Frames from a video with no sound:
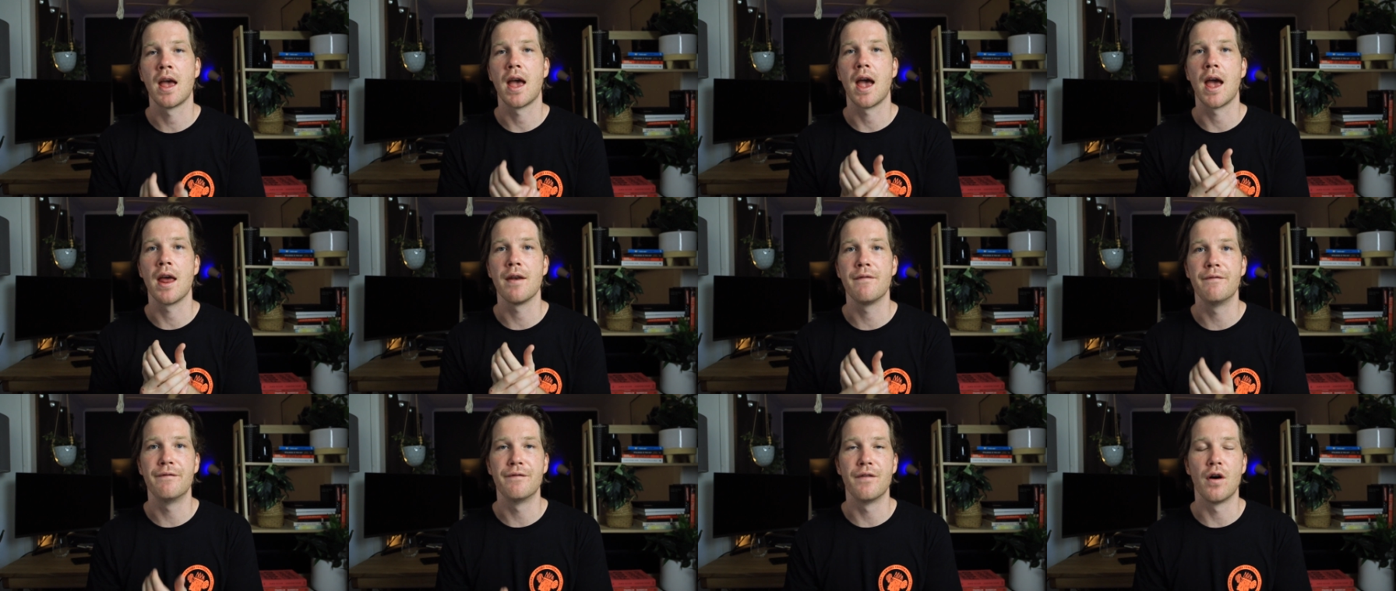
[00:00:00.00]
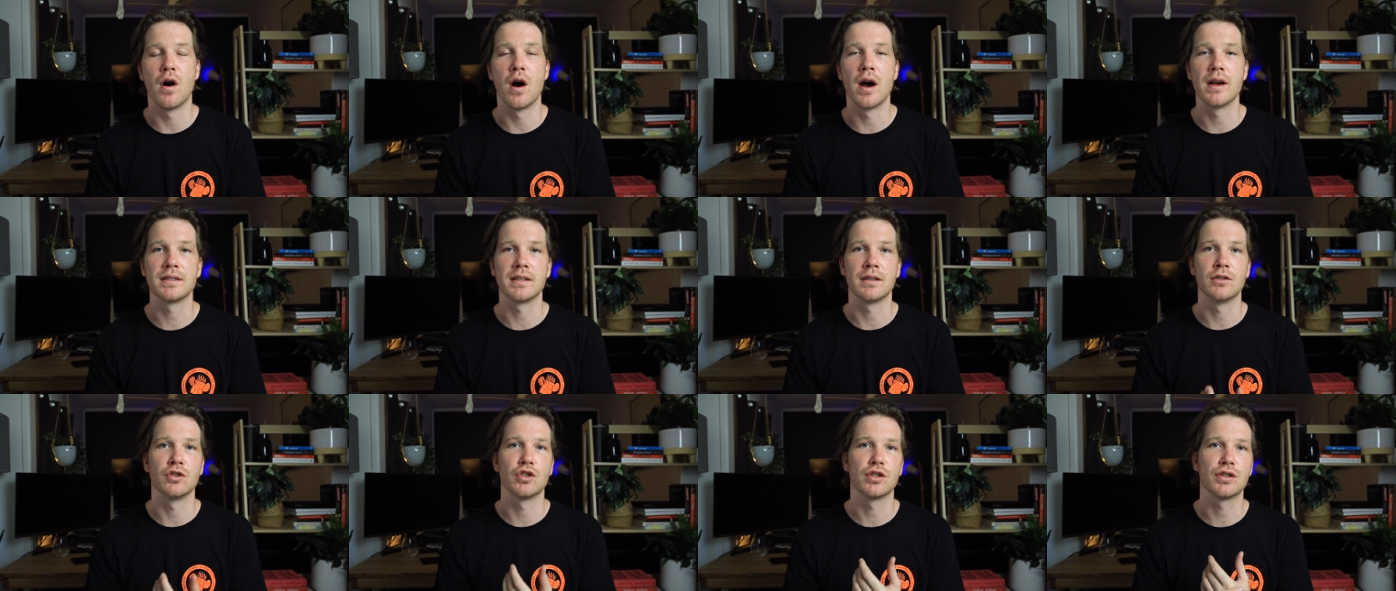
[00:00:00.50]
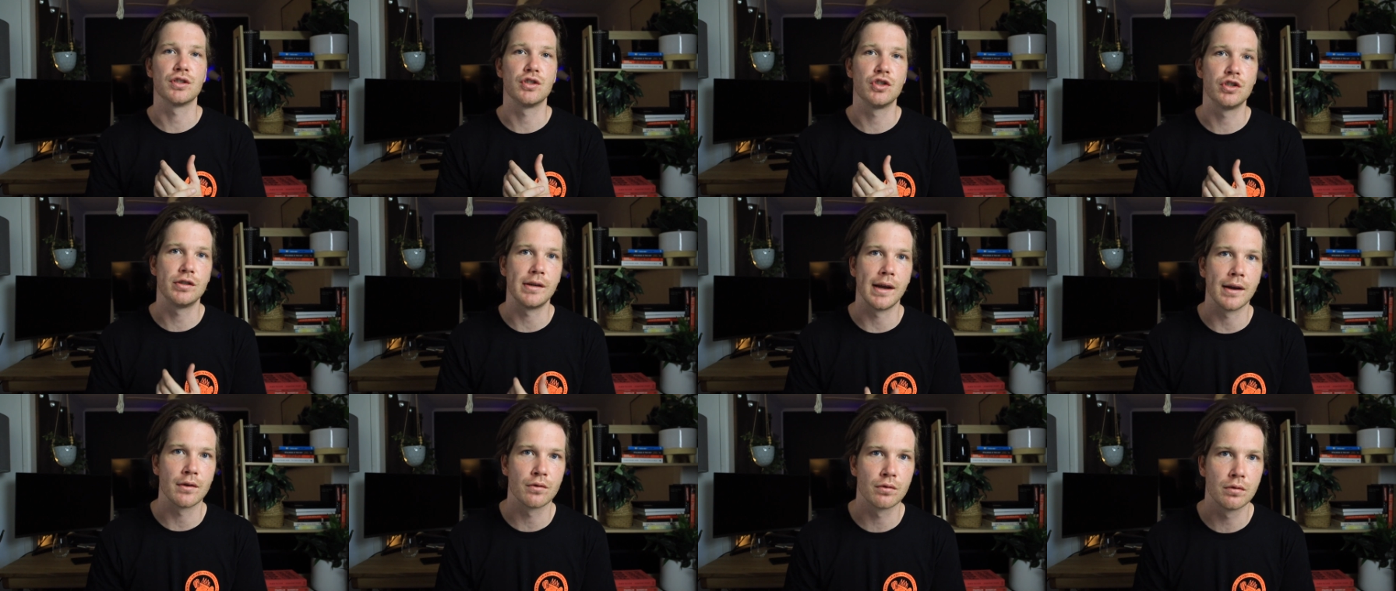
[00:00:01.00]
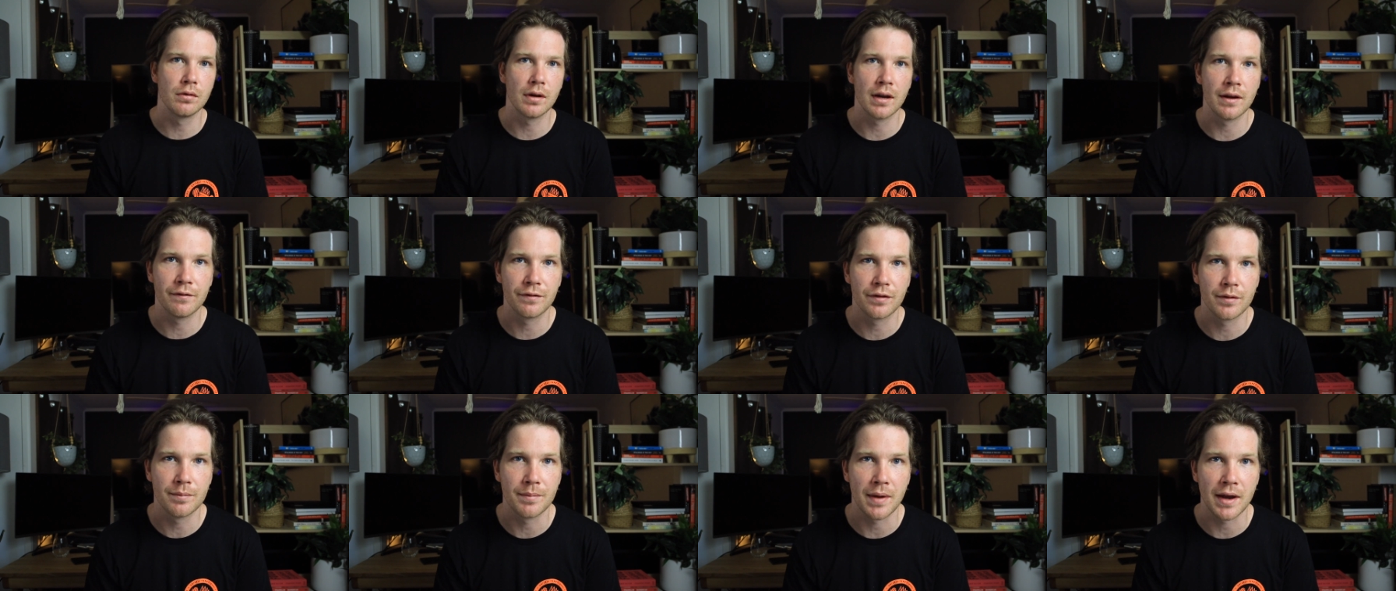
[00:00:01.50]
advice and just general
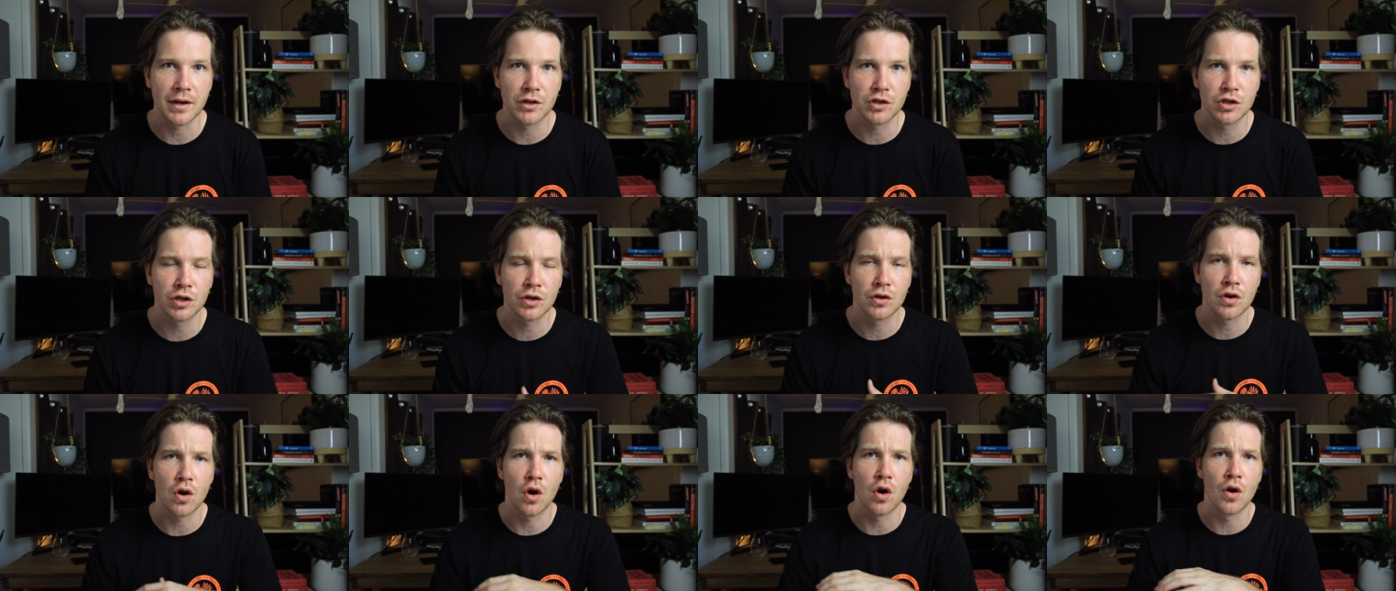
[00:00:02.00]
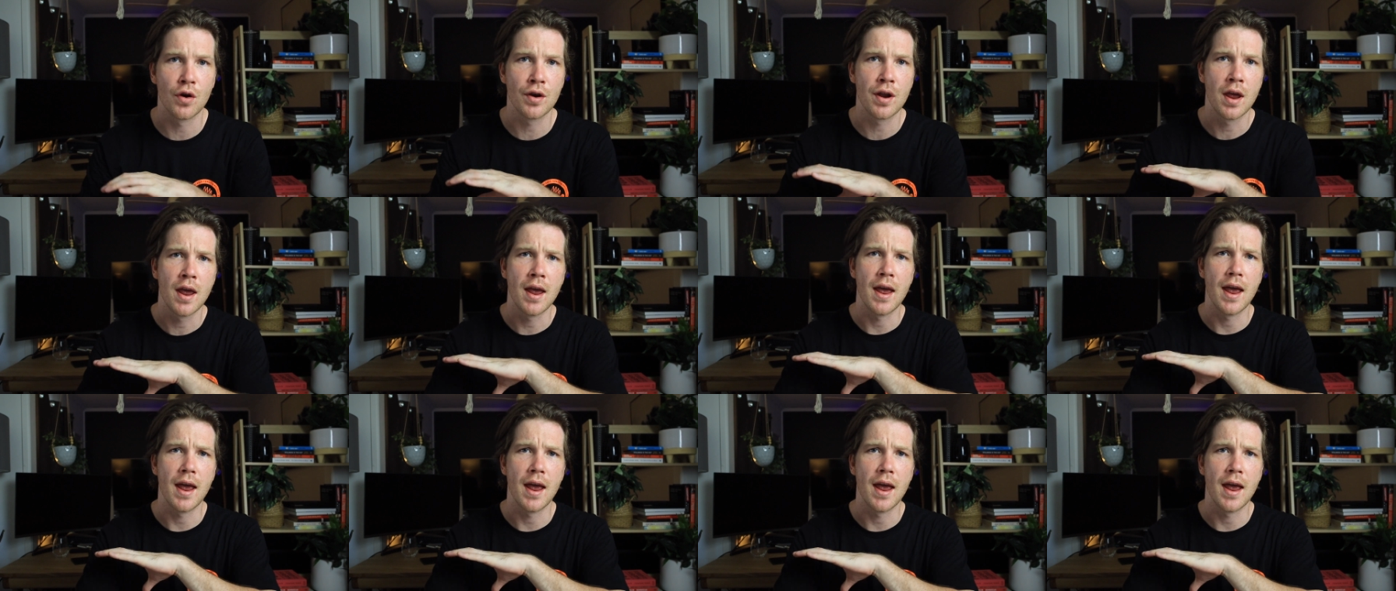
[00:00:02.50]
information on